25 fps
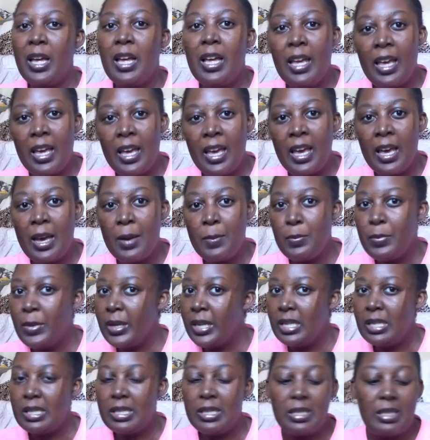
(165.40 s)
hair
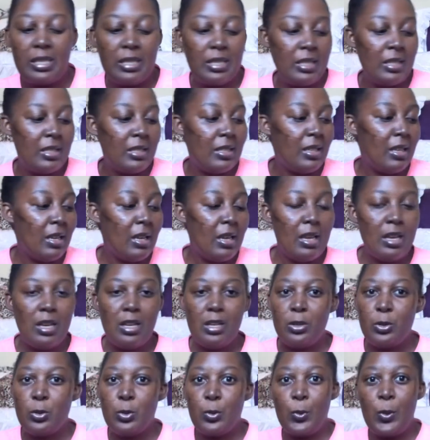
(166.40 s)
mist,
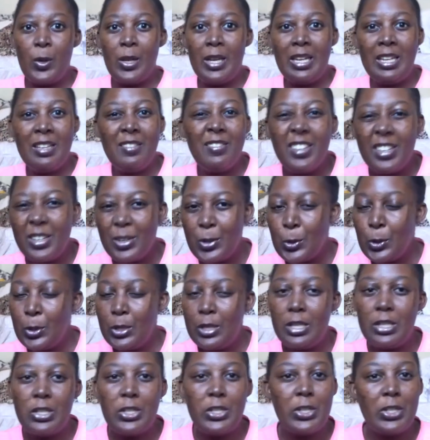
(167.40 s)
to a leave-in
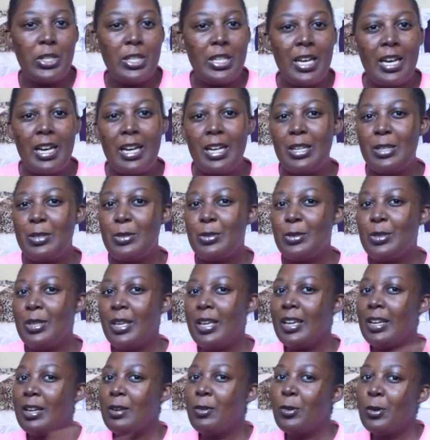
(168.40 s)
conditioner, to
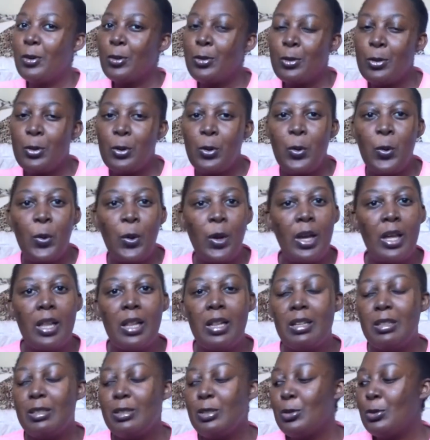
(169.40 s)
the growth
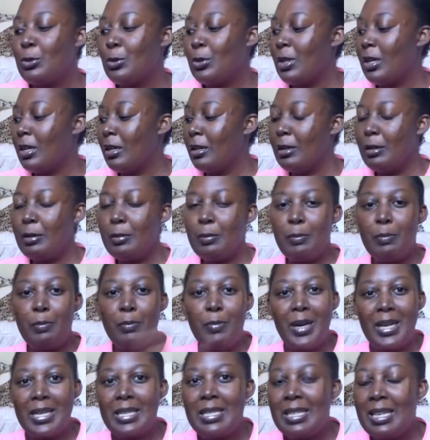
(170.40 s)
oil, to the
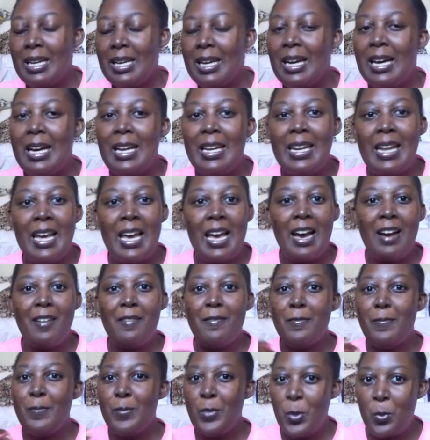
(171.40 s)
butter, and I
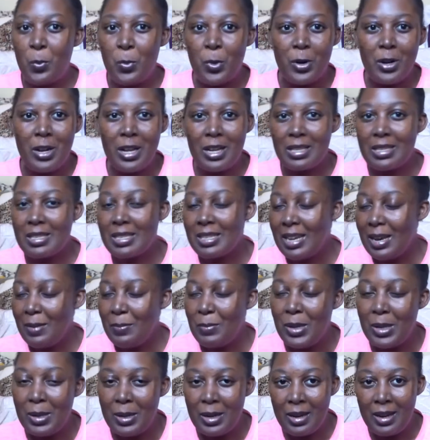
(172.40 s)
have more products
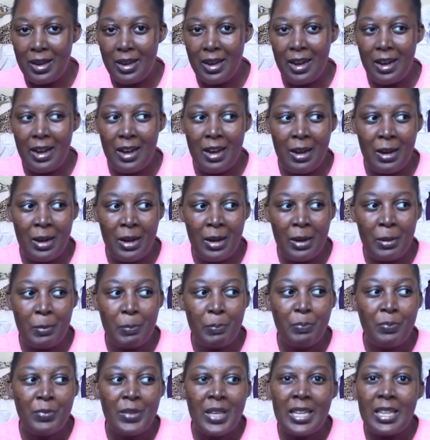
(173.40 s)
coming
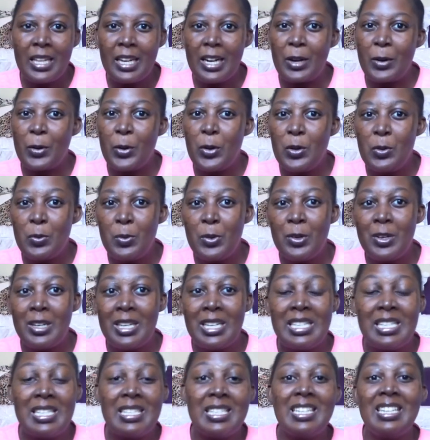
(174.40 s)
that are going to be
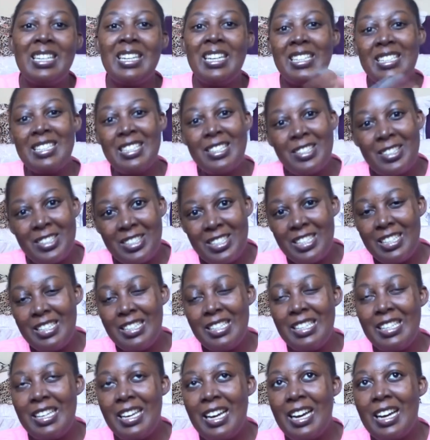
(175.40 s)
released later on in
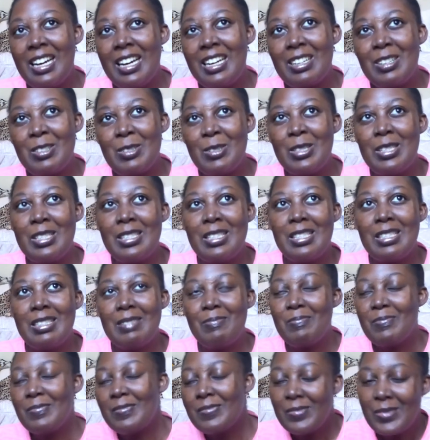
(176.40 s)
the year, because
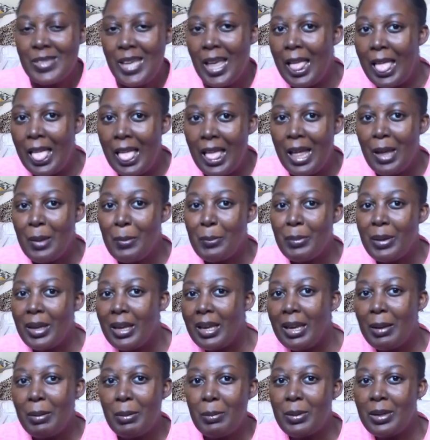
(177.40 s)

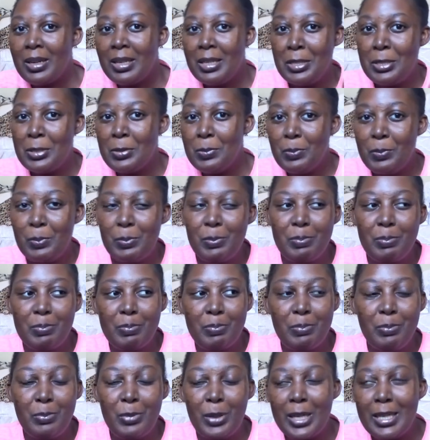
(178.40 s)
my
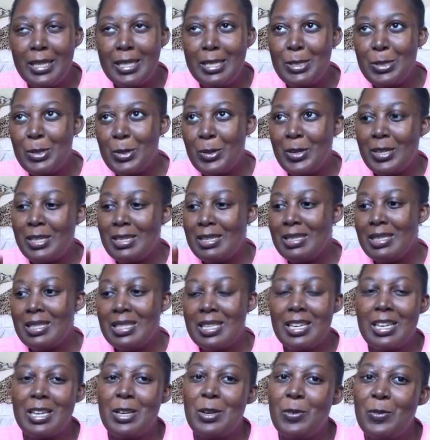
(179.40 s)
brain is always
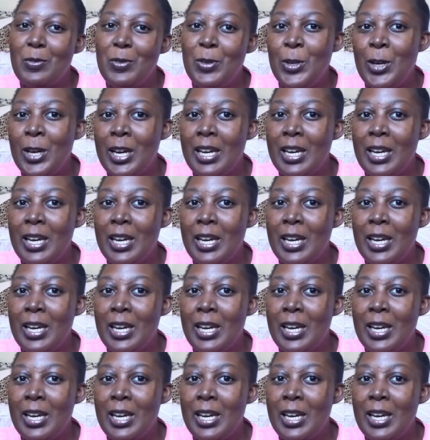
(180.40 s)
thinking of new